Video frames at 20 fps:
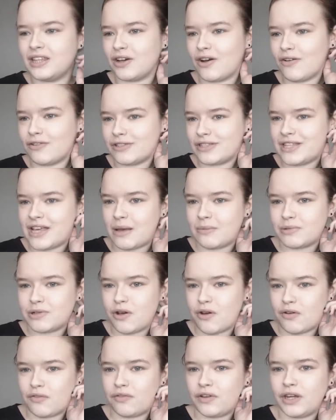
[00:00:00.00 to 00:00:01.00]
The
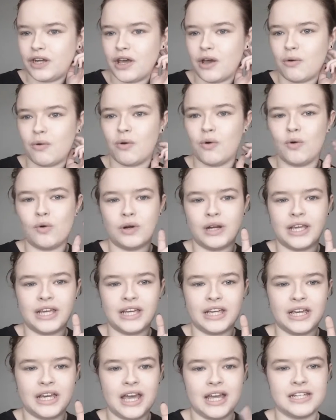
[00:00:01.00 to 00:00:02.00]
concept of, you know,
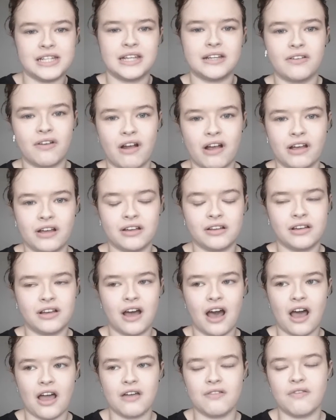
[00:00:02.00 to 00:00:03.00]
hauling a dead
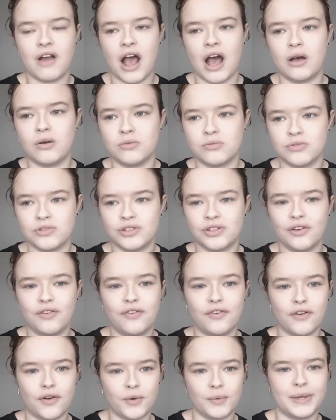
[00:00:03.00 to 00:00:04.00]
guy round
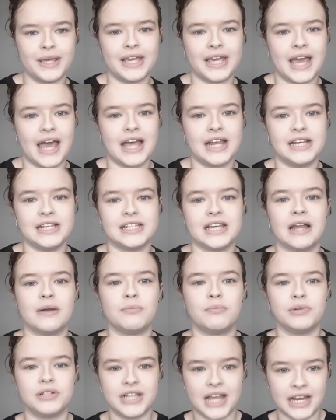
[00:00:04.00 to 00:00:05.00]
for a weekend
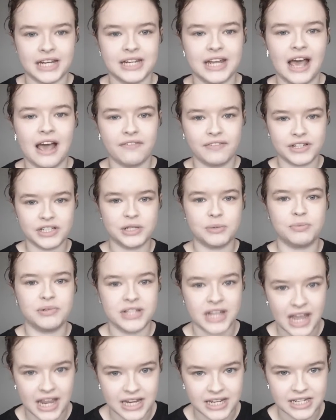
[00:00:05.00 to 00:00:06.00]
and having to
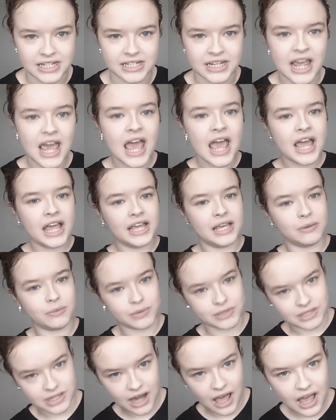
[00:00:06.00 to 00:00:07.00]
pretend he
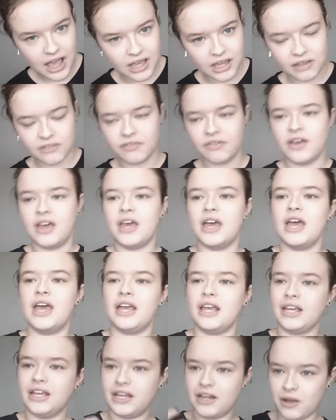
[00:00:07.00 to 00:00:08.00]
was alive.
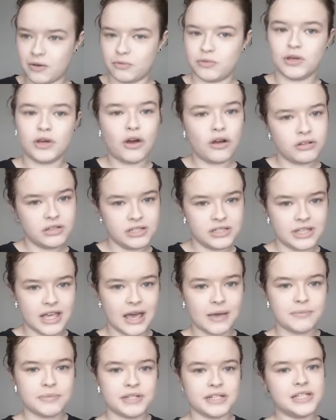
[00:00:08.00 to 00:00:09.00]
You know, the
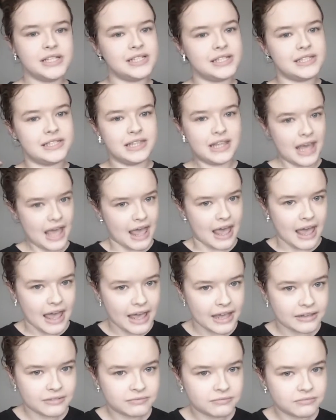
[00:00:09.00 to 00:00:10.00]
concept is
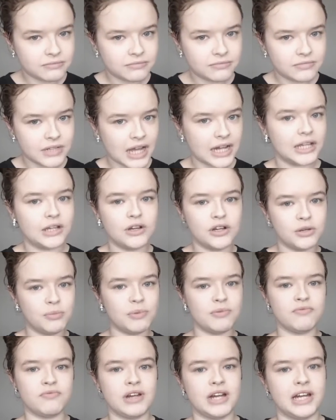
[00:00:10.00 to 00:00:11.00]
there, and it could
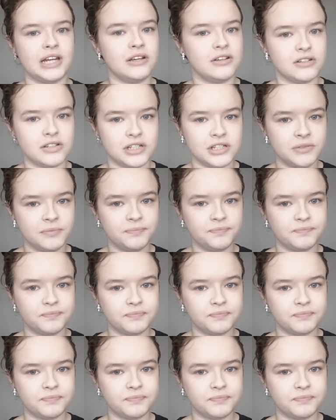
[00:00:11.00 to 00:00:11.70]
have been really good.